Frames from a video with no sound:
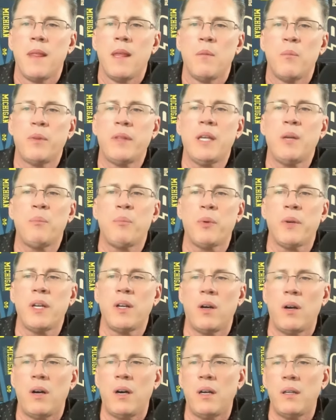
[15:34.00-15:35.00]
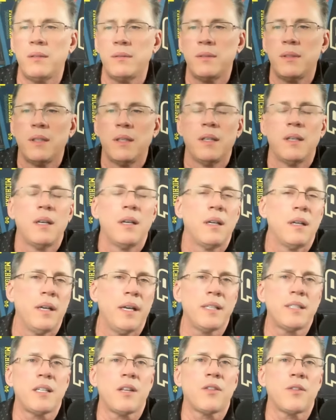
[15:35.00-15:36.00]
But then Bree Hall
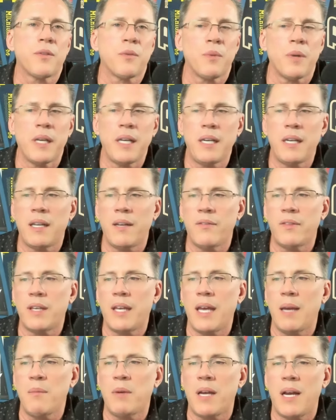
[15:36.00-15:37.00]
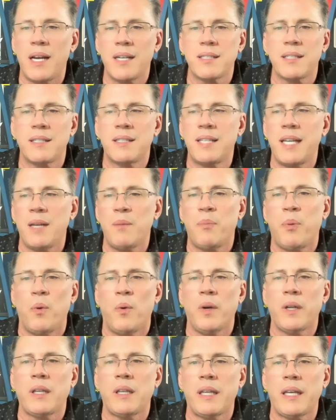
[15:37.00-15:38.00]
hits a 3 to give the Gamecocks a
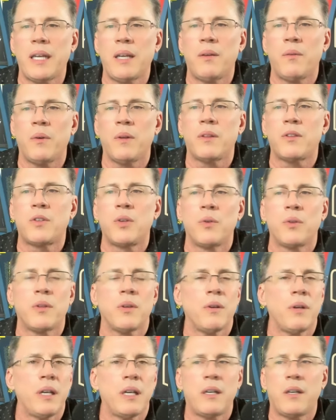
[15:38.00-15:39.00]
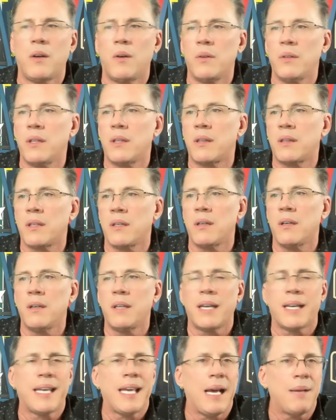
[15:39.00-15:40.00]
10-point lead with 2:30 to go in the
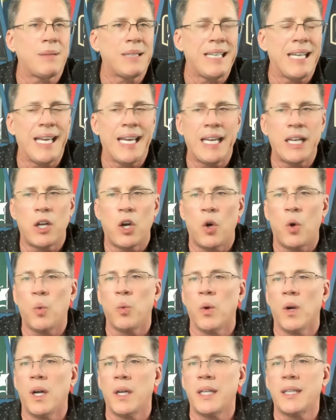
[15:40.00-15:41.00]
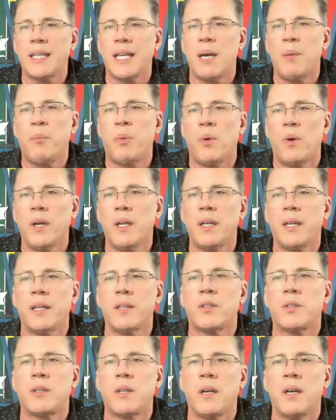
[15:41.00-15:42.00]
third. That capped an 8-0 run at that point.
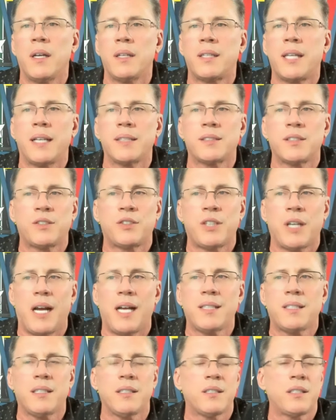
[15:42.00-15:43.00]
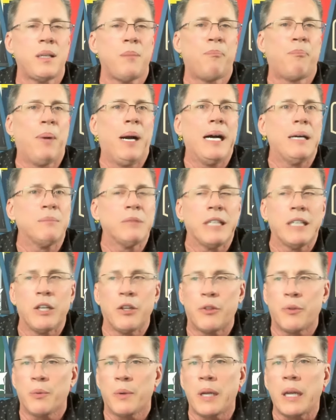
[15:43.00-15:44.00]
And Tessa Johnson, she bombed
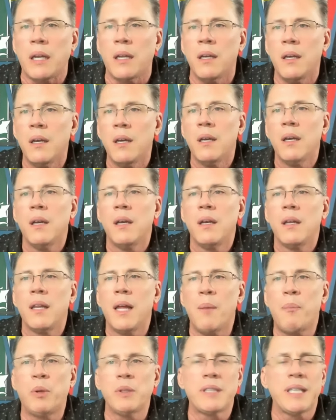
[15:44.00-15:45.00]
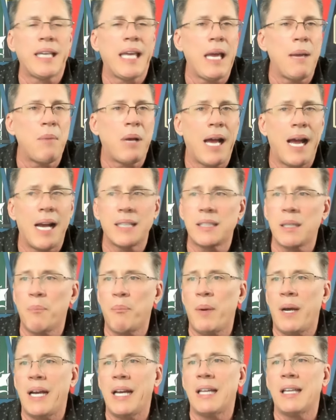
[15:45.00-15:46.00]
into 3. That put the Gamecocks
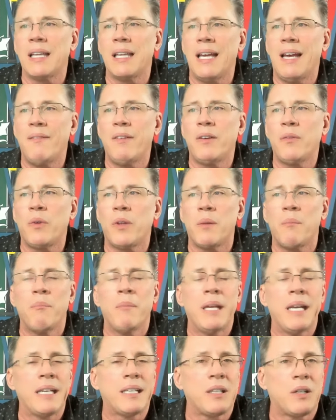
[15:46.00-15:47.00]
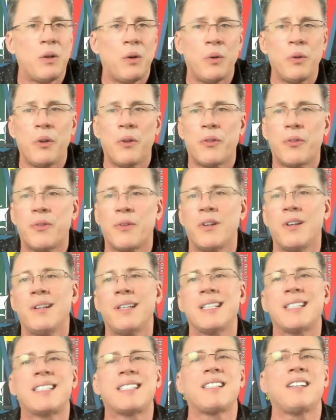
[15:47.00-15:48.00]
up by 11 with a minute to go in the
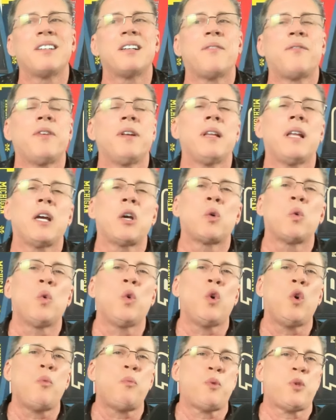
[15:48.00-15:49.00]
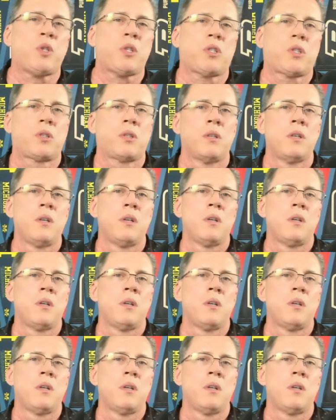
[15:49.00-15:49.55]
third. It's starting to feel like, oops,